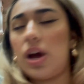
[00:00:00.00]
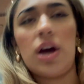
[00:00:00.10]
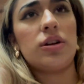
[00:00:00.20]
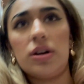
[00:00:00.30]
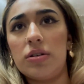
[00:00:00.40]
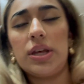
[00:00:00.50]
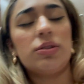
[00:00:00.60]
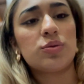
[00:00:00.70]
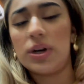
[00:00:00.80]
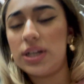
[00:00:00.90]
I don't know. There
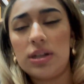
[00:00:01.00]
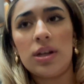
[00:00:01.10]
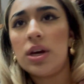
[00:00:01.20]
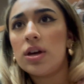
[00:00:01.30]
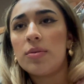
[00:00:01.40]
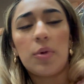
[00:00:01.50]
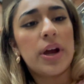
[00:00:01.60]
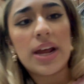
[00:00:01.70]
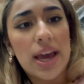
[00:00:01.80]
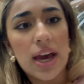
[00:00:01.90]
was one in
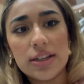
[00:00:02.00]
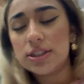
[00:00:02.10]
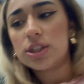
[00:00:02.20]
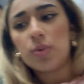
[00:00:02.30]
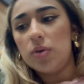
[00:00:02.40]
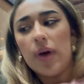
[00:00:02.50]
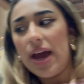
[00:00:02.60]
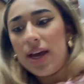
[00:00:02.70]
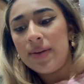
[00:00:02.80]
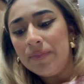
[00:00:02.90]
Moynihan, so we
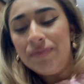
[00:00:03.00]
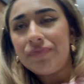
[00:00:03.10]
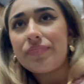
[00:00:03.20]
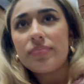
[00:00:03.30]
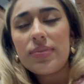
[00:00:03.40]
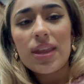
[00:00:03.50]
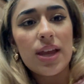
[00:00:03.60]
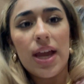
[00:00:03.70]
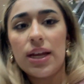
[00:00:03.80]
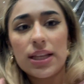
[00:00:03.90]
went.
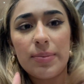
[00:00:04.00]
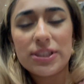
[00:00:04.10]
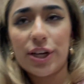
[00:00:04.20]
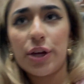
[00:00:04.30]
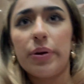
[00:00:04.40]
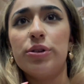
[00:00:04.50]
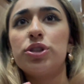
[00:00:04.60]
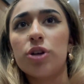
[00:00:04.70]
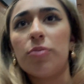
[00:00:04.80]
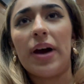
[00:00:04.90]
And let me tell you, it was
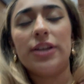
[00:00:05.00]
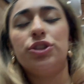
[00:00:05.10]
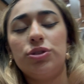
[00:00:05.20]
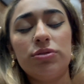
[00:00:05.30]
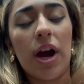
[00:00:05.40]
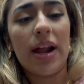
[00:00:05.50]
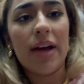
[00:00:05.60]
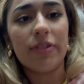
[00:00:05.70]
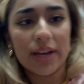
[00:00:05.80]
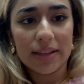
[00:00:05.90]
so bad. Do not
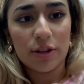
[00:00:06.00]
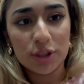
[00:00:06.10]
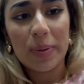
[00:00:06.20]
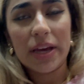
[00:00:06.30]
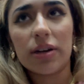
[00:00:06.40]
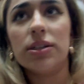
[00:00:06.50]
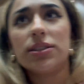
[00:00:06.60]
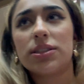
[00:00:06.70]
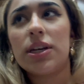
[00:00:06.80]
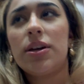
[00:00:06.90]
ever get those
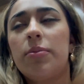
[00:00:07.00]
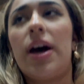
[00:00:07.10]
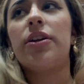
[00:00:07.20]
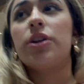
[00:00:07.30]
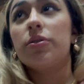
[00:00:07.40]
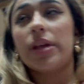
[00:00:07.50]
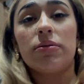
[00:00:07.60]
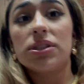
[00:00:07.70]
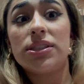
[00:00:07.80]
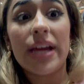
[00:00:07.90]
bagels I don't know, they
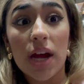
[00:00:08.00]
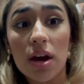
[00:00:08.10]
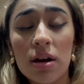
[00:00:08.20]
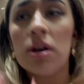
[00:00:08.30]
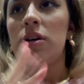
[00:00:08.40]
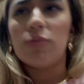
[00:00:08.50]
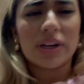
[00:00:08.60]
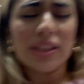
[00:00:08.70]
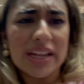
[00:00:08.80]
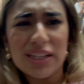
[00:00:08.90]
were stale. One
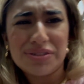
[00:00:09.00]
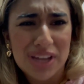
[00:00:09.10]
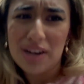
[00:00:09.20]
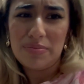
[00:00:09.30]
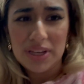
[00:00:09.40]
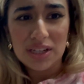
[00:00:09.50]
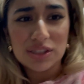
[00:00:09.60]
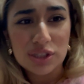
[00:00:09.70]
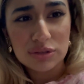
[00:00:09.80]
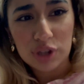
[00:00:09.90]
of the ladies was kind of mean,
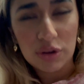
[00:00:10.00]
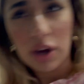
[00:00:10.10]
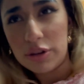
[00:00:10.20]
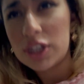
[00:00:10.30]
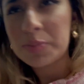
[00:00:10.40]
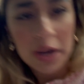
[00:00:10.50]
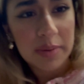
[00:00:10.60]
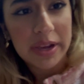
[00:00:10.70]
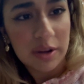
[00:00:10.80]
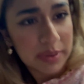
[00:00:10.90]
so don't go. There's better
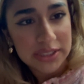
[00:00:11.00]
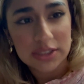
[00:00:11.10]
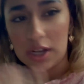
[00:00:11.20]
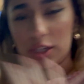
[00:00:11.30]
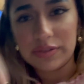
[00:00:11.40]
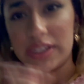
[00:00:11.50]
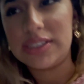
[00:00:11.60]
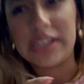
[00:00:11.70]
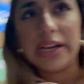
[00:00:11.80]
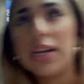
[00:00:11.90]
bagel places all over the
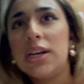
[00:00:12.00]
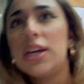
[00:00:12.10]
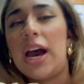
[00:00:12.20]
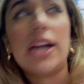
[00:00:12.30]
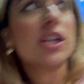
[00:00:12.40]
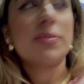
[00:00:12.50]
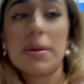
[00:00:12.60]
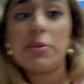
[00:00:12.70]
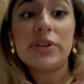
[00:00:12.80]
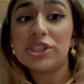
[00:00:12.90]
city. I don't know,
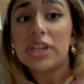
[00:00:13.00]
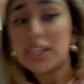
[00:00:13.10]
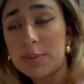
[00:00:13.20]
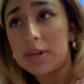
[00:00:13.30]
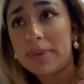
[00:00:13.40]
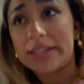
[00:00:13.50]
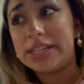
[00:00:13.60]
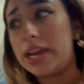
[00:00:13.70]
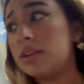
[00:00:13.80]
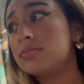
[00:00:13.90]
maybe we just hit them on a bad
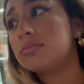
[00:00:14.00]
day.